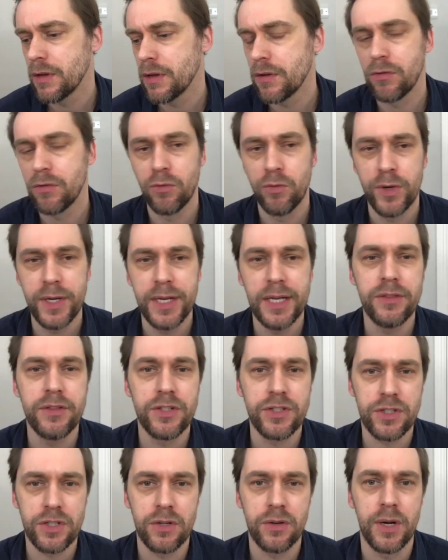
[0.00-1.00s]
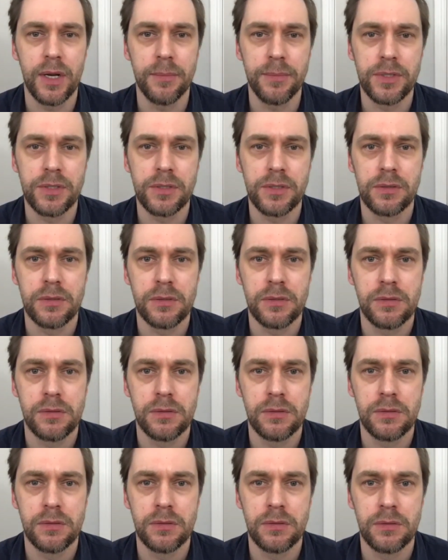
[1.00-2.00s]
Read the script
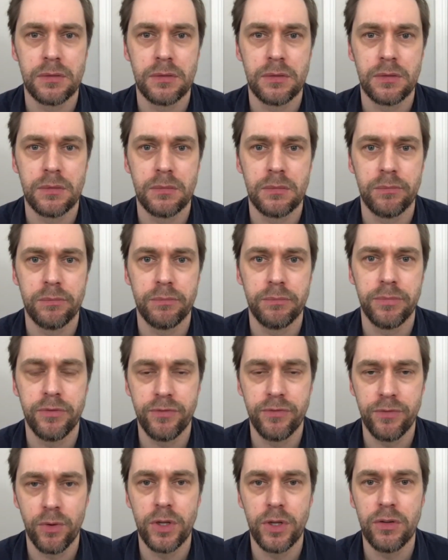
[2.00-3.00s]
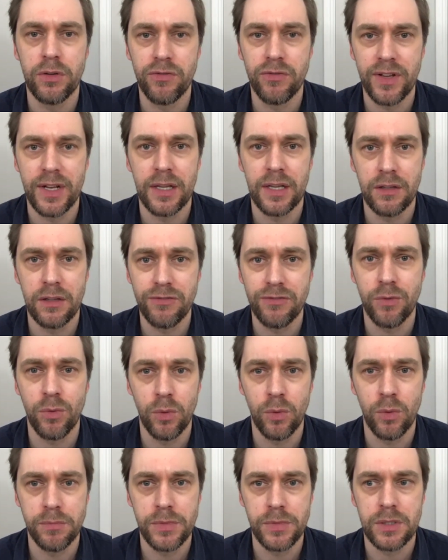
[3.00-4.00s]
before you fill in the
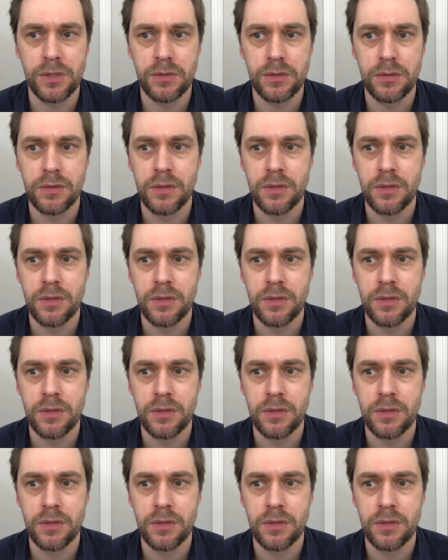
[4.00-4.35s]
forms.